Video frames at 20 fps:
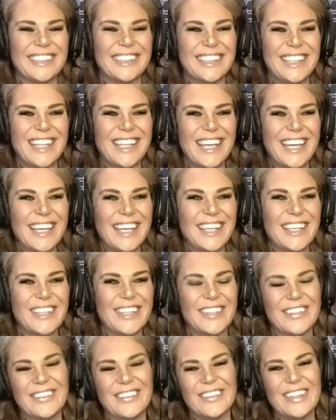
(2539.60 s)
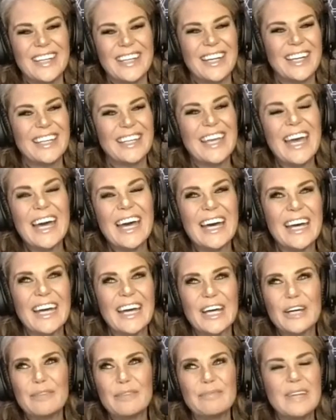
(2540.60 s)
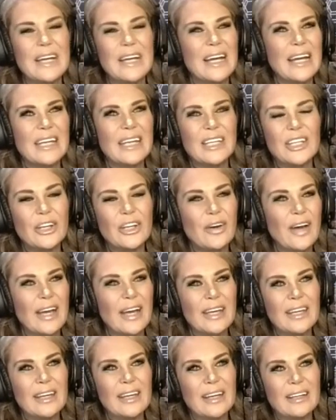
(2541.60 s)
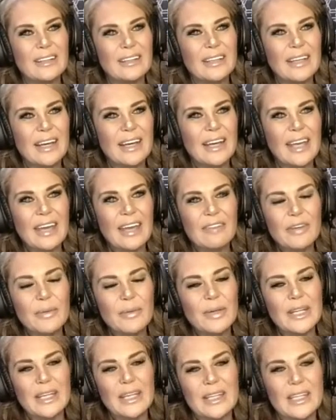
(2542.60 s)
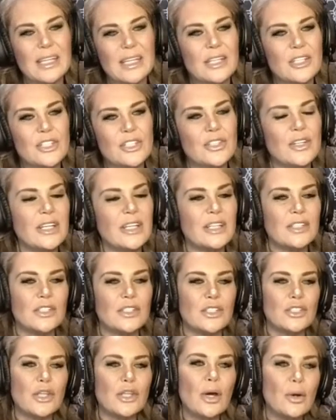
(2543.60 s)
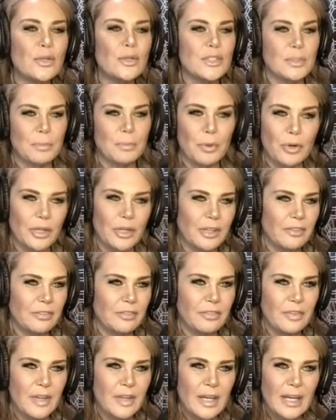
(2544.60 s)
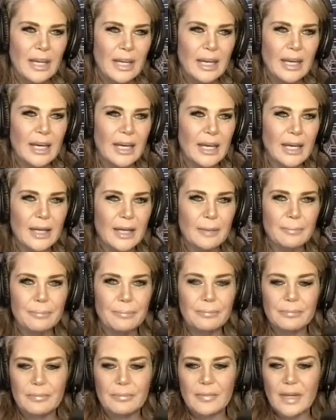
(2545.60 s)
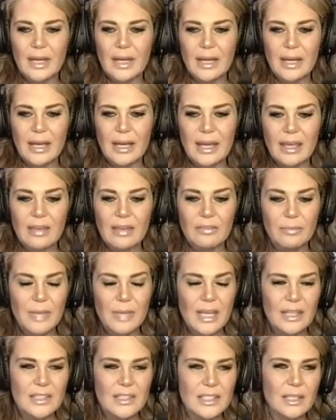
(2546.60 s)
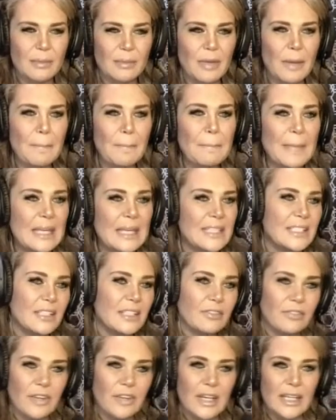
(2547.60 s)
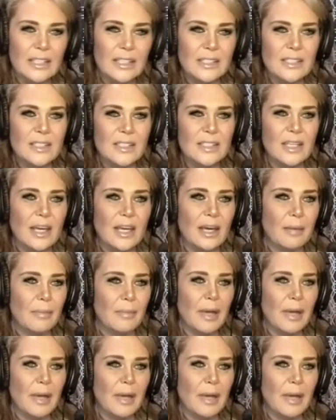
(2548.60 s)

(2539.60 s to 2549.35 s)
Thank you. Yeah. Everyone in the industry is so supportive. I have made some amazing friends. I